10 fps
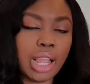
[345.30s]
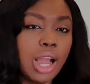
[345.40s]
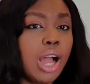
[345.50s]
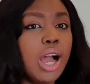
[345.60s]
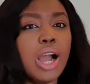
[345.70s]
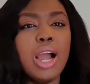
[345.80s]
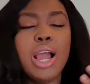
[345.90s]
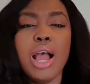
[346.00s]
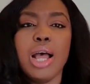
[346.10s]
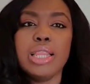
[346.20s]
uh
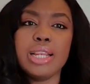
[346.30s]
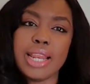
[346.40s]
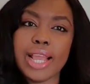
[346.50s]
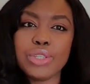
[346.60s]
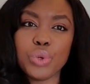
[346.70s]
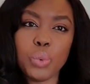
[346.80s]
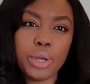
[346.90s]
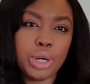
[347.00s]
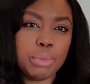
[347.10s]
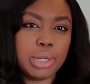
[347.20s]
the next one we're
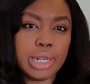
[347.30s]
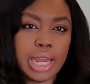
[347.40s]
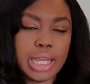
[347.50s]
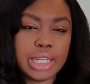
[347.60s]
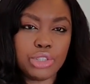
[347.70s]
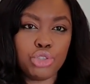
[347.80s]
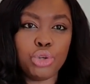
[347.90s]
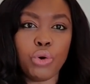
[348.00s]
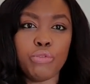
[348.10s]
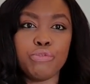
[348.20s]
going to be looking at is
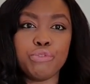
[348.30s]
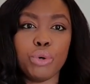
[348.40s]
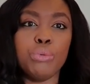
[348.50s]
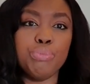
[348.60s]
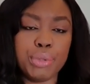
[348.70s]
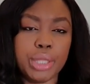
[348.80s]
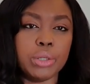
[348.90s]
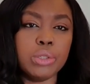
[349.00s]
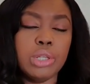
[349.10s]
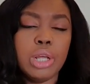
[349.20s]
your phone
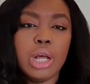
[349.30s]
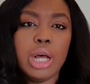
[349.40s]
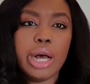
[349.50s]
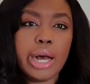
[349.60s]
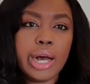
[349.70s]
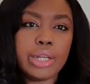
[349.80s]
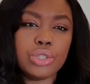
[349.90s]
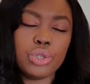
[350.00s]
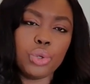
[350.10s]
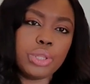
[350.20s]
bill.
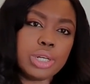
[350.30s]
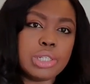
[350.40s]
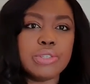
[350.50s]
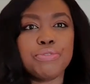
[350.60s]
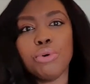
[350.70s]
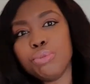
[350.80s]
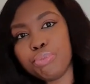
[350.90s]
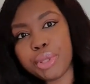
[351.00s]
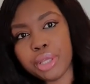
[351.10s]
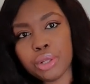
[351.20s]
So there is phone
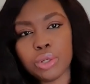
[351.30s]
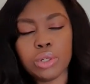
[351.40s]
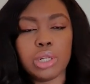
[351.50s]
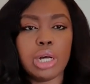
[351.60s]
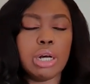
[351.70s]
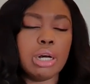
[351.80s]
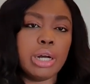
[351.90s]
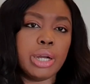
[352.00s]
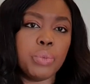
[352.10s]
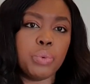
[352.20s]
bill
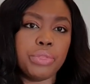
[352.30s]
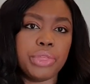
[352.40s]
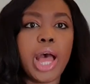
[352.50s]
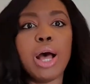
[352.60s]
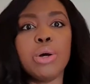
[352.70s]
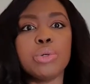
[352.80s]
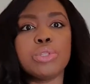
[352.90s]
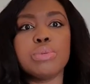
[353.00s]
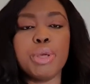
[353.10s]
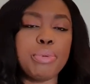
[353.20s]

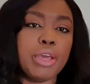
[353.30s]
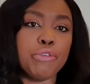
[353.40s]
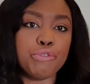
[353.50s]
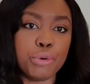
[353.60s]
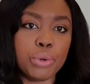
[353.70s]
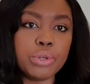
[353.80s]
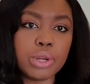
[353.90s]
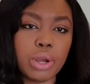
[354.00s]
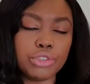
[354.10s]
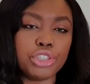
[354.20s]
without maybe a phone
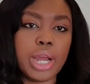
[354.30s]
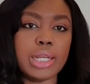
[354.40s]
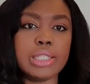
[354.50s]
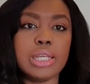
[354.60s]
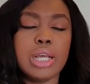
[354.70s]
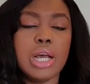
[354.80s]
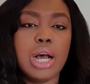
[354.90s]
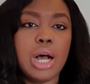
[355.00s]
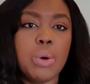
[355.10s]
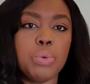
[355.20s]
contract
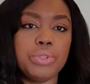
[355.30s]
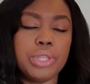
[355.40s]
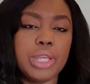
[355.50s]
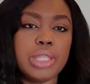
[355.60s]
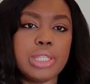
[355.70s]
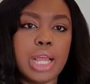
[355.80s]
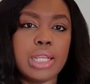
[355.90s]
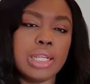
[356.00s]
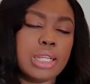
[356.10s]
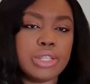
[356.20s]
with it,
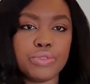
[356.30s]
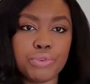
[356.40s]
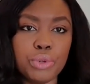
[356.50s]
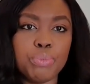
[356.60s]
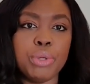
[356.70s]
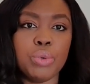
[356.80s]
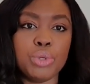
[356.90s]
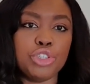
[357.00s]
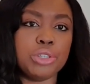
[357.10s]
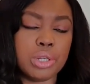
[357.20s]
and then there's phone bill
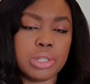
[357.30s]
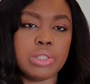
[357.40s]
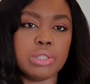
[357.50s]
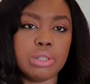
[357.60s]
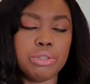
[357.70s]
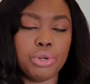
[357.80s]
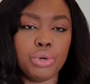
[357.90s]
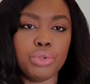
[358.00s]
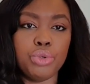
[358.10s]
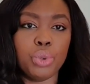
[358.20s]
with just
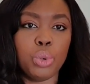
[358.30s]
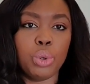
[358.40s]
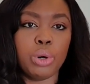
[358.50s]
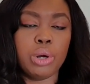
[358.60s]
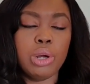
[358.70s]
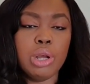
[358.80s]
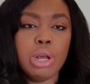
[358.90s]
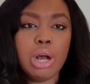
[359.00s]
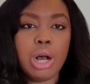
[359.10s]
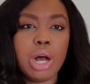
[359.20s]
your
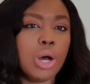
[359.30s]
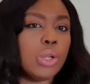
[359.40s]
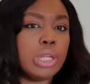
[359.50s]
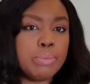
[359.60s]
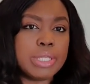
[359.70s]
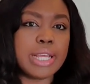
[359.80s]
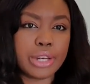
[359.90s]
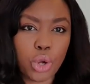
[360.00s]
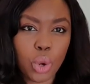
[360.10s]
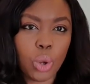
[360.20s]

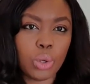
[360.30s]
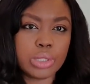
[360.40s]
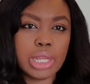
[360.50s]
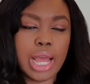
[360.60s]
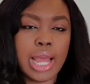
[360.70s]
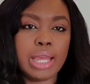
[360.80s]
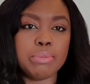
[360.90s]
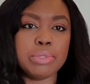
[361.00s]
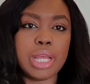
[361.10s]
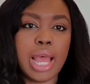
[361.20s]
unlimited call
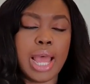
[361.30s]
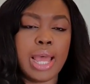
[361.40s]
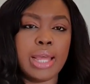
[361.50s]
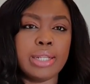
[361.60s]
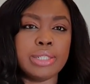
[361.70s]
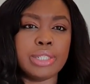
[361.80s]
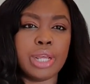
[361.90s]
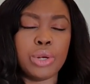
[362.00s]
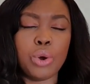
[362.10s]
times, and then